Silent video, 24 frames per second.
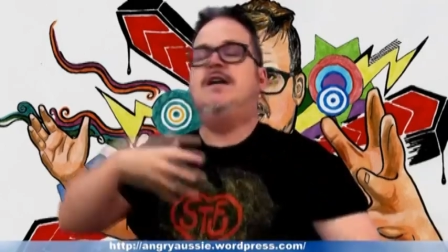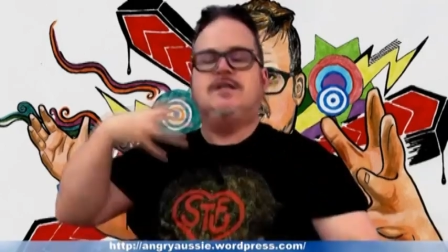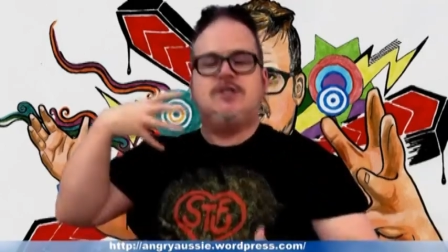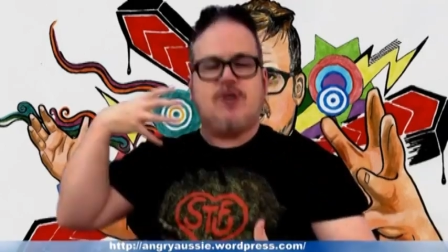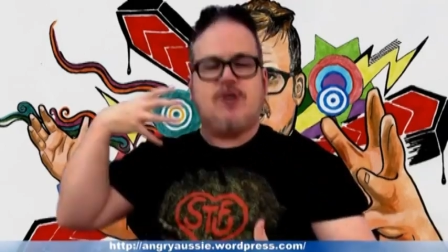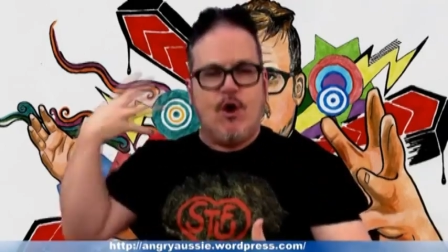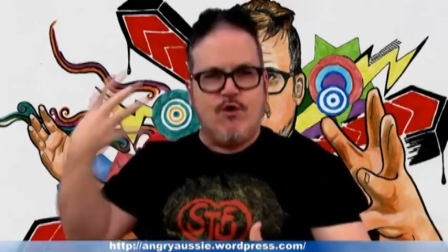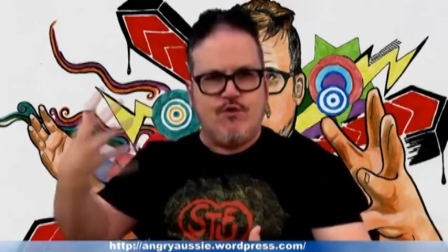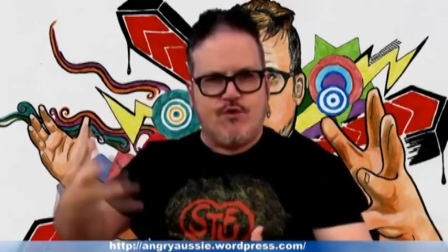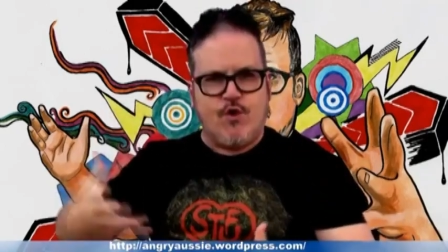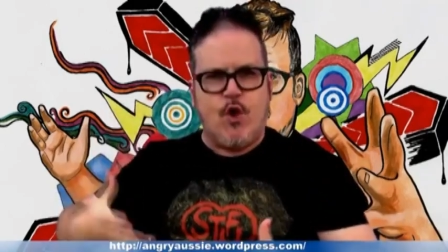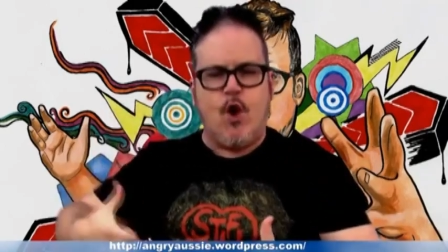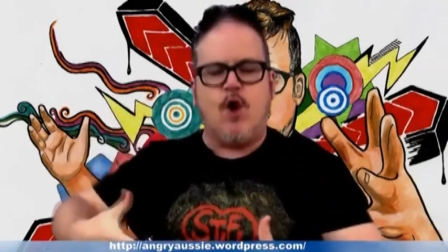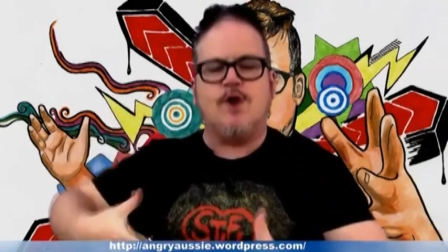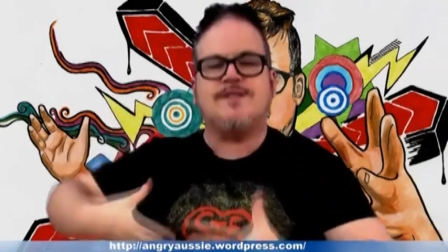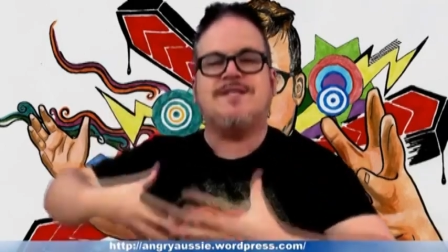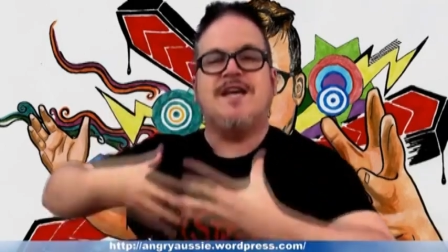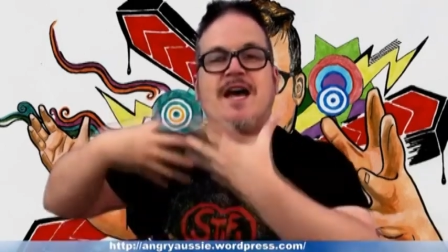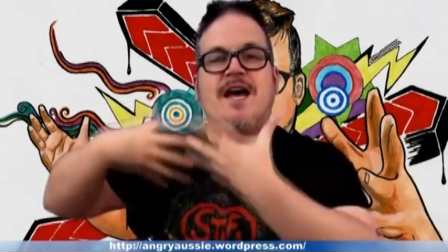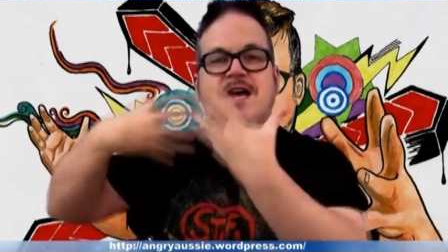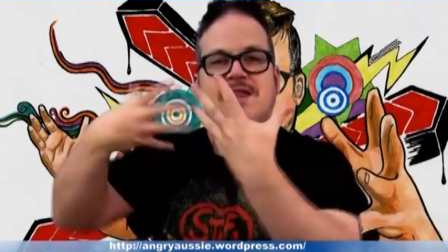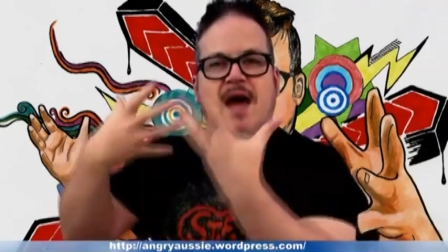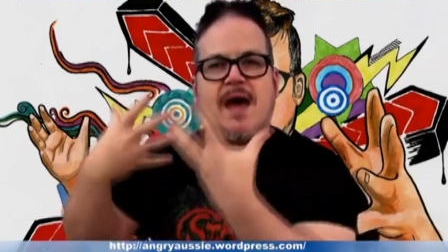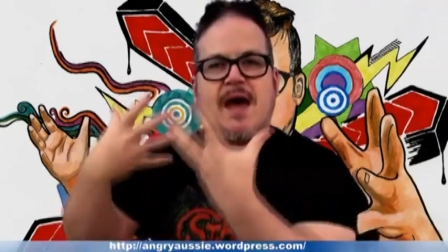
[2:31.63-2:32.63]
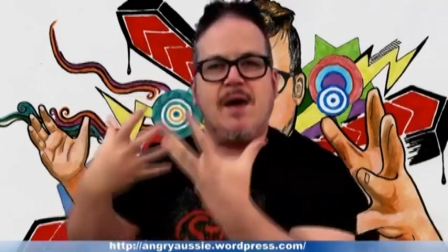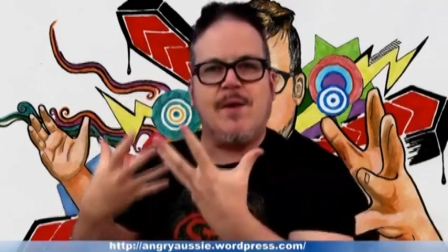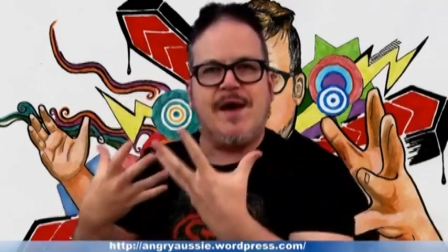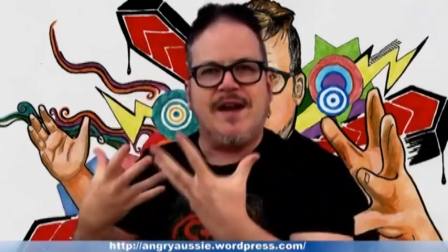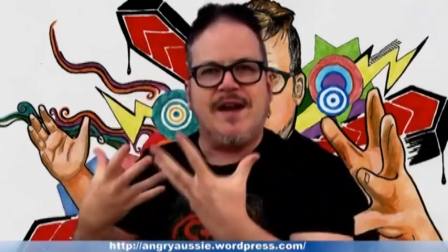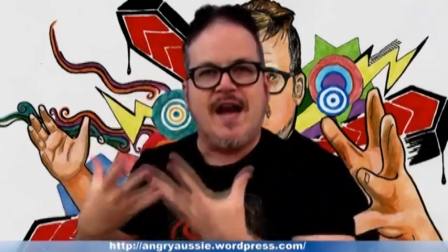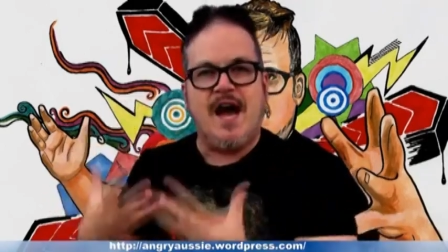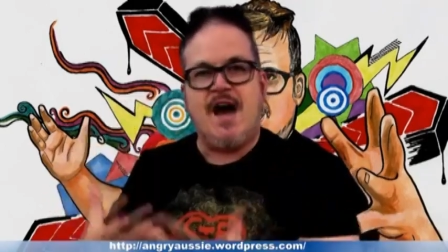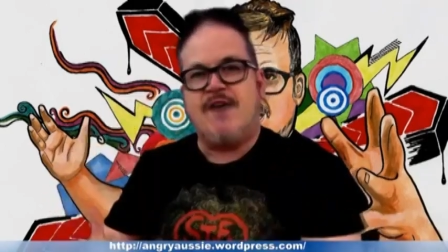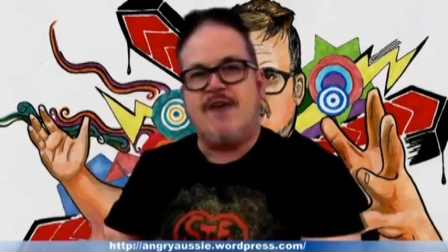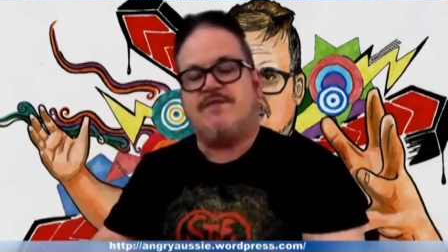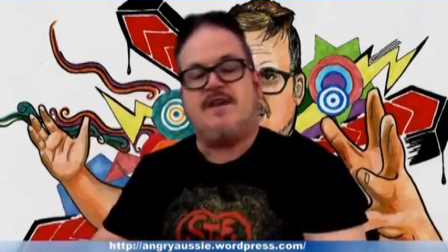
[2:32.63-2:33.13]
So of course they
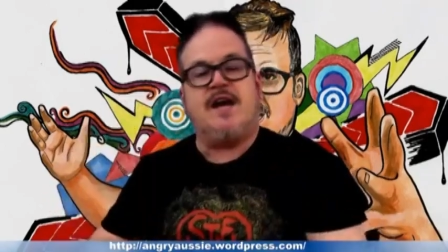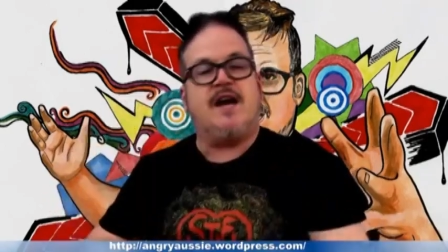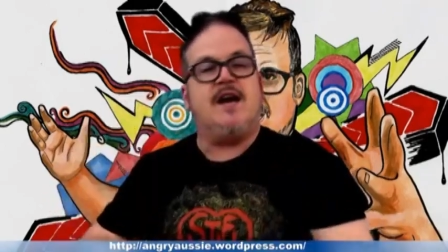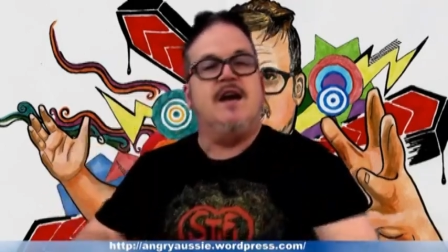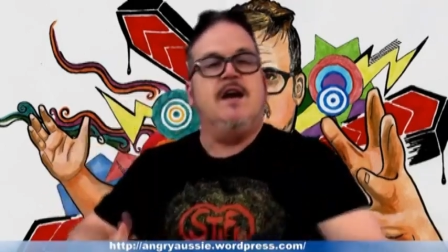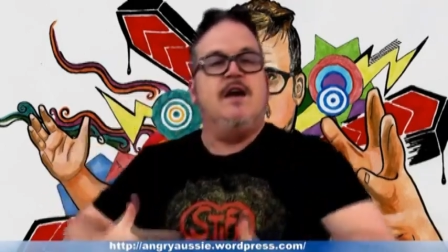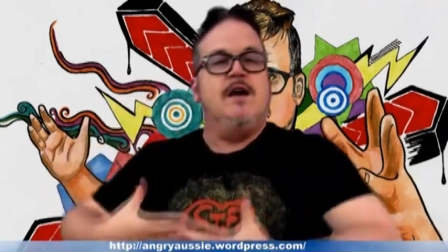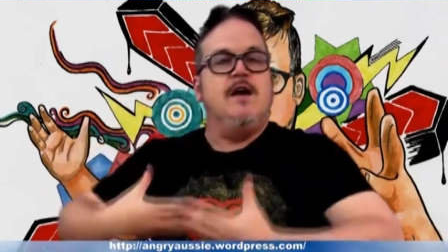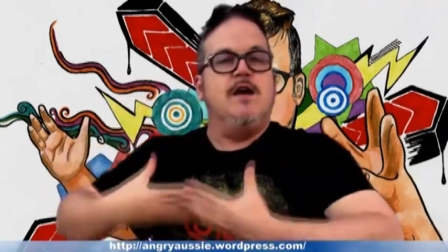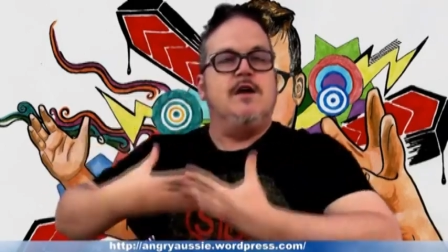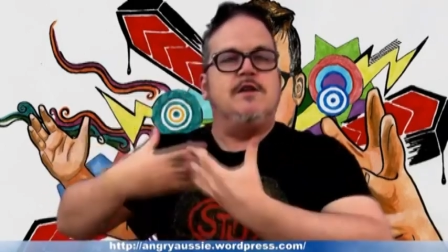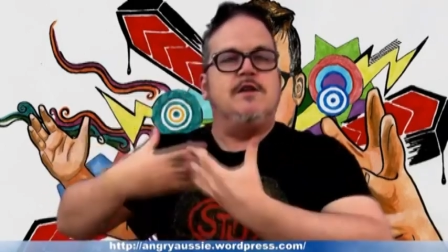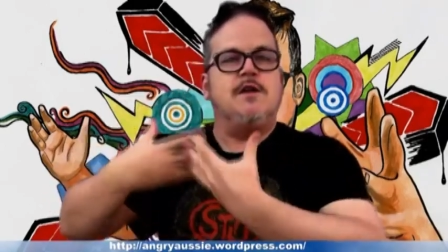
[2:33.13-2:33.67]
went after